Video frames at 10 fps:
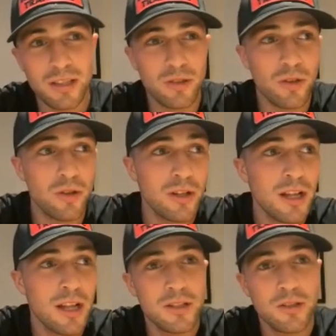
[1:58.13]
So
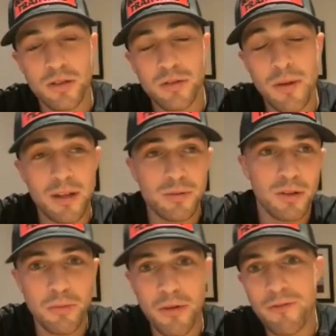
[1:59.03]
that's why I
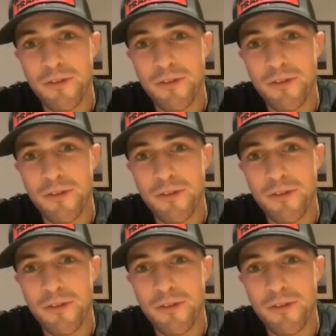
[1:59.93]
was a bit